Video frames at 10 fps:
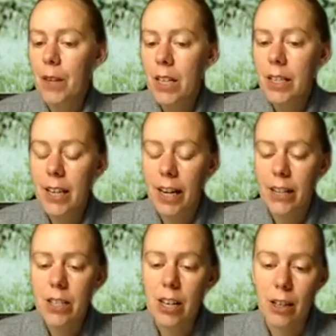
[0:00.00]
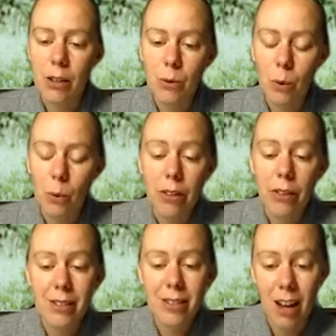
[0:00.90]
connecting in with the
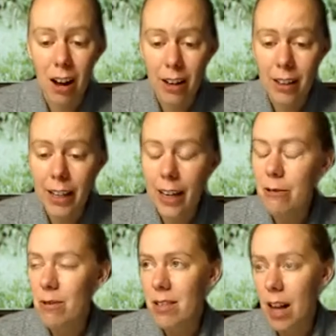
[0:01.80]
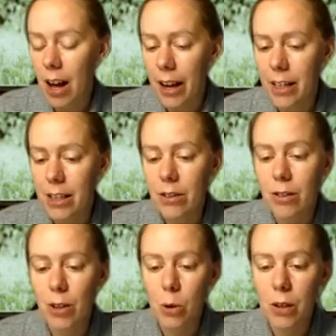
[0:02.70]
sun. Get outside and
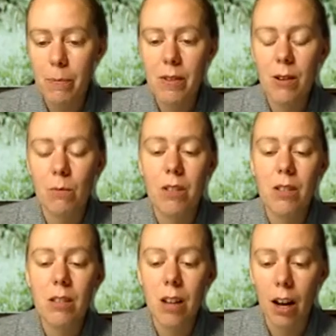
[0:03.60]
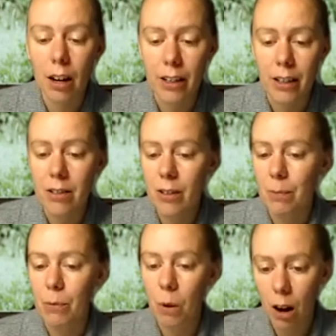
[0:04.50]
soak up some sun,
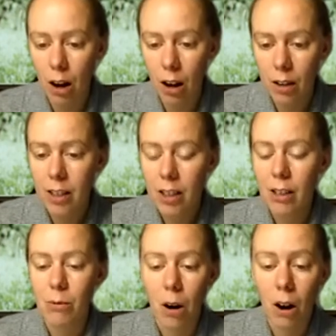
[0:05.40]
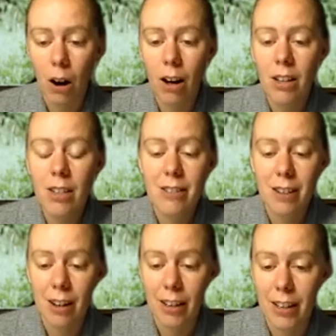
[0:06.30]
some raw
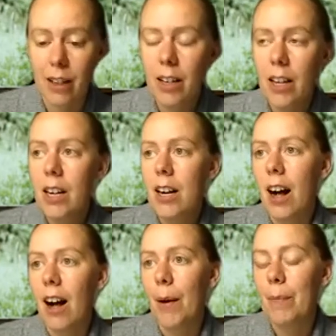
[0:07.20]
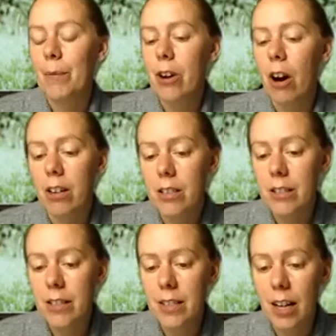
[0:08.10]
sun. Talk to
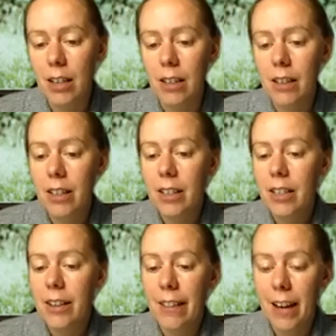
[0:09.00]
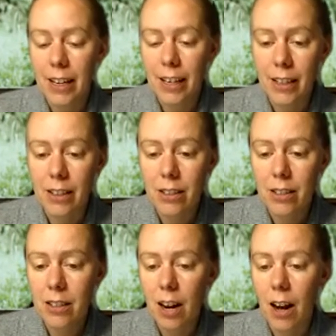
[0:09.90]
the sun, thank
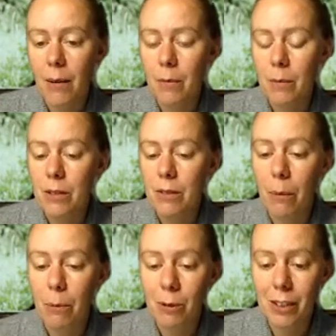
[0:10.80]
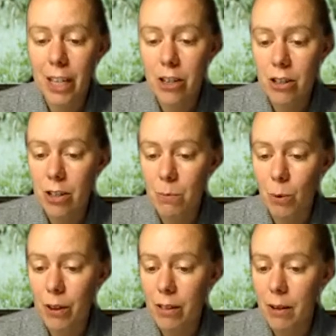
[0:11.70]
it, develop a relationship
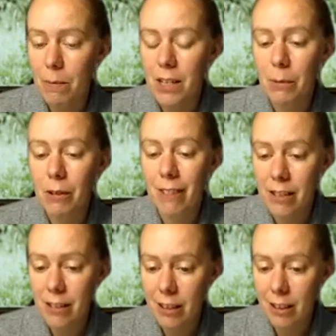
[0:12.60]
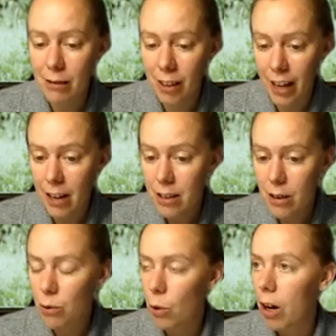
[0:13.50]
with it, become a vessel of light
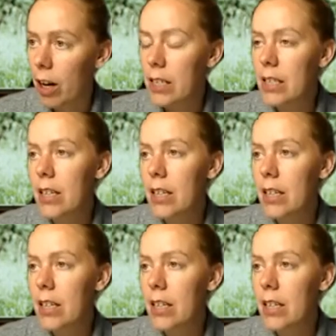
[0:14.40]
for it,